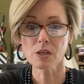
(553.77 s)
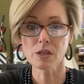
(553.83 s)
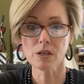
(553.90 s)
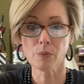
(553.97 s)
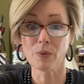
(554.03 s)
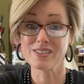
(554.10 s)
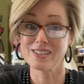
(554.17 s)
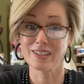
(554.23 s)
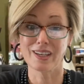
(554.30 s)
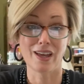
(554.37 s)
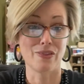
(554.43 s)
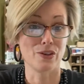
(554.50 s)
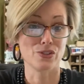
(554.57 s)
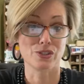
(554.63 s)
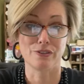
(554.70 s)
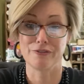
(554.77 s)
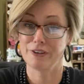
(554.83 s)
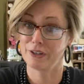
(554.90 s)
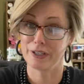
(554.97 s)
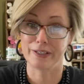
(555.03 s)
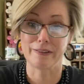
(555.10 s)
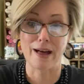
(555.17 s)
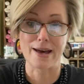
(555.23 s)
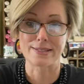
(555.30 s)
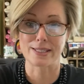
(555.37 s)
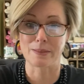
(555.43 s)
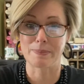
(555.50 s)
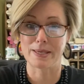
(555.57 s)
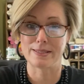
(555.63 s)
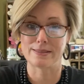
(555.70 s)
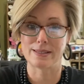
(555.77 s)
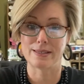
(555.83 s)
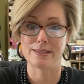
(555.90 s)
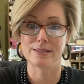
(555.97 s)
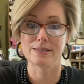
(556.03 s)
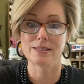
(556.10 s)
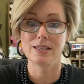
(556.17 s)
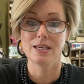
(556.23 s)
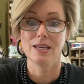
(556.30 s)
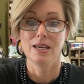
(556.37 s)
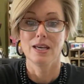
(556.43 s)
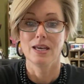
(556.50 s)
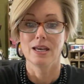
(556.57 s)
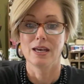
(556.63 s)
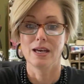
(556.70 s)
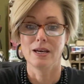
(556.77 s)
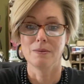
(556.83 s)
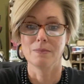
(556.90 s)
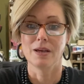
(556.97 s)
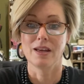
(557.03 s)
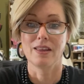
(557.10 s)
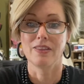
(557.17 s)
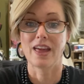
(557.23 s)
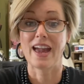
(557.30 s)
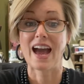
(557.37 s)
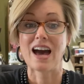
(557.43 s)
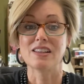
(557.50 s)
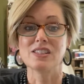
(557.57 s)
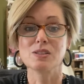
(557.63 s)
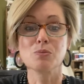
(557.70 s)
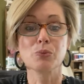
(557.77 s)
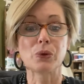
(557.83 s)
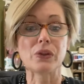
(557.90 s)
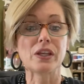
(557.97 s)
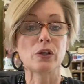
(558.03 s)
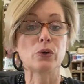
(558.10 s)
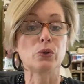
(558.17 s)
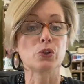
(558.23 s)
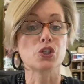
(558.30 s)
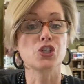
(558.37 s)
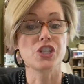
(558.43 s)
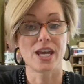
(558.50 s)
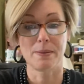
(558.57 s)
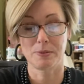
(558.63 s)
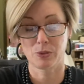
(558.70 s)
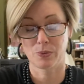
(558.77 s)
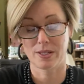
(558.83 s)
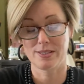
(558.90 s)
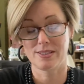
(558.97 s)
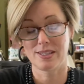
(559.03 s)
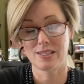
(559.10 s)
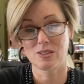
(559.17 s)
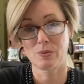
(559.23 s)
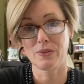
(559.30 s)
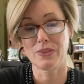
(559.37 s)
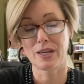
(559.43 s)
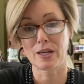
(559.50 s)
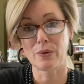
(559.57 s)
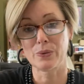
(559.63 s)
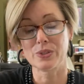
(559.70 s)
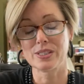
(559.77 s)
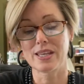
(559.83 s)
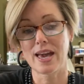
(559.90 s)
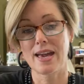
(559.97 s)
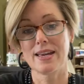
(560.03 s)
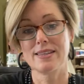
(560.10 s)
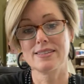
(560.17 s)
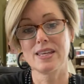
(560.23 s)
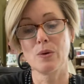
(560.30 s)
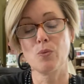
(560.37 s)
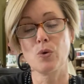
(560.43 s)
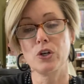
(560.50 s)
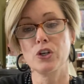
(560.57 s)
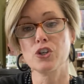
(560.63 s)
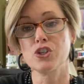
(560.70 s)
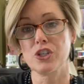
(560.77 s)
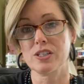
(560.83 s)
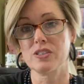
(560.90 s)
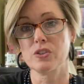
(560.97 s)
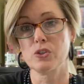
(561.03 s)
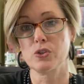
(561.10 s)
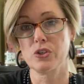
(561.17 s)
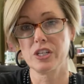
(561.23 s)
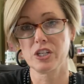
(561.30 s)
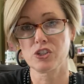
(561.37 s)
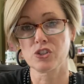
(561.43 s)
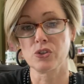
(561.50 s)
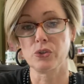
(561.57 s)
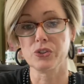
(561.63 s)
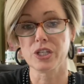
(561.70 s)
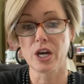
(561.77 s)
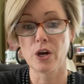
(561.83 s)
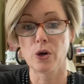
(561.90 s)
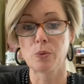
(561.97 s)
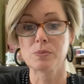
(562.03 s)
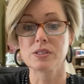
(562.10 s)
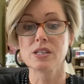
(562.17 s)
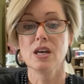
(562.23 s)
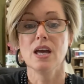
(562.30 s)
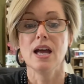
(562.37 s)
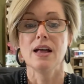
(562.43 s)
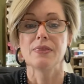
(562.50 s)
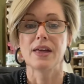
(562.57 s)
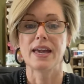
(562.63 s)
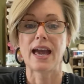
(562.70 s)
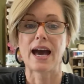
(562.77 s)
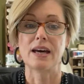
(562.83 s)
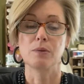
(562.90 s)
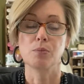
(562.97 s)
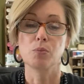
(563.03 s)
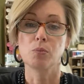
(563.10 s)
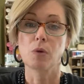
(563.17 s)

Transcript: And once again, those are very classic pieces. And they had some really cool shaped ones. That's one thing I will say, is they weren't just the traditional domes. They had